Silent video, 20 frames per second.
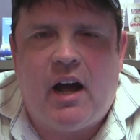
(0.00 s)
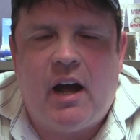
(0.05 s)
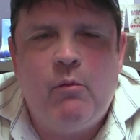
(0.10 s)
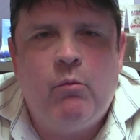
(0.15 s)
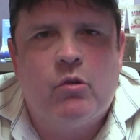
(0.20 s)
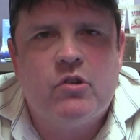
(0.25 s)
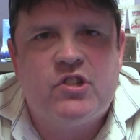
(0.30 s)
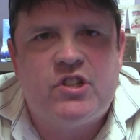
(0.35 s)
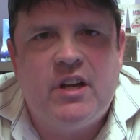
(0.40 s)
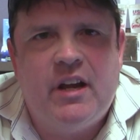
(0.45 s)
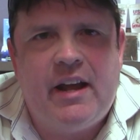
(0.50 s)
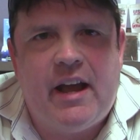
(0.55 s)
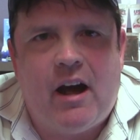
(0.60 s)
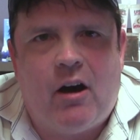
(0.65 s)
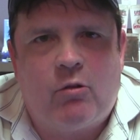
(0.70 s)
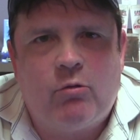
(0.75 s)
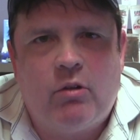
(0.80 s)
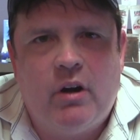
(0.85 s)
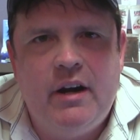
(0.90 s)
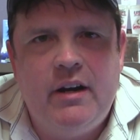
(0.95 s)
I will say
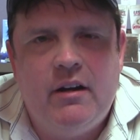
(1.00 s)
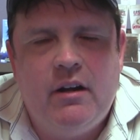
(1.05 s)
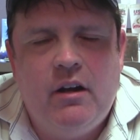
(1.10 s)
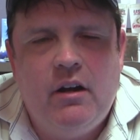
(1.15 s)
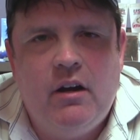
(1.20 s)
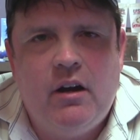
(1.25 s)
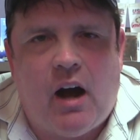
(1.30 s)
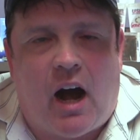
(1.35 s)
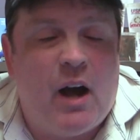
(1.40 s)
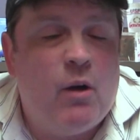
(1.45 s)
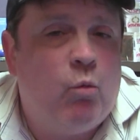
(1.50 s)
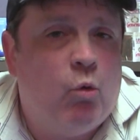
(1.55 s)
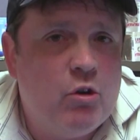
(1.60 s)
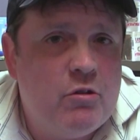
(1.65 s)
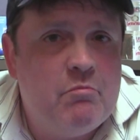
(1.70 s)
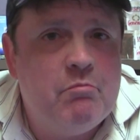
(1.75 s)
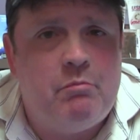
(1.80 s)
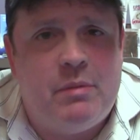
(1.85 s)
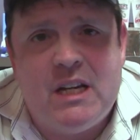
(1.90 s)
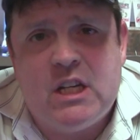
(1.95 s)
outright, I
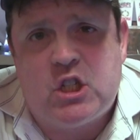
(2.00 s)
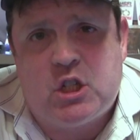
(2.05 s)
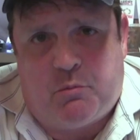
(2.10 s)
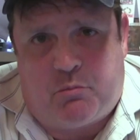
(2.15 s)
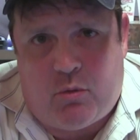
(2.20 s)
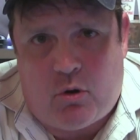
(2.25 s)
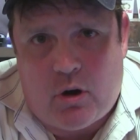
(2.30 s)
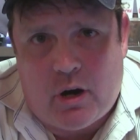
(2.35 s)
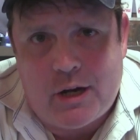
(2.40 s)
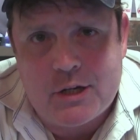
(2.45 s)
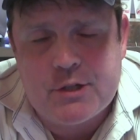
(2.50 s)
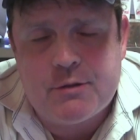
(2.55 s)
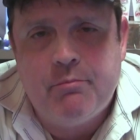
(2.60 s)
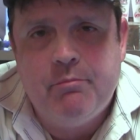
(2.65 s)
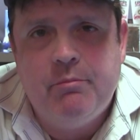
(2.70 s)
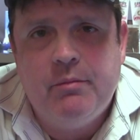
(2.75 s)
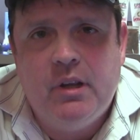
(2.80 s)
wouldn't be surprised.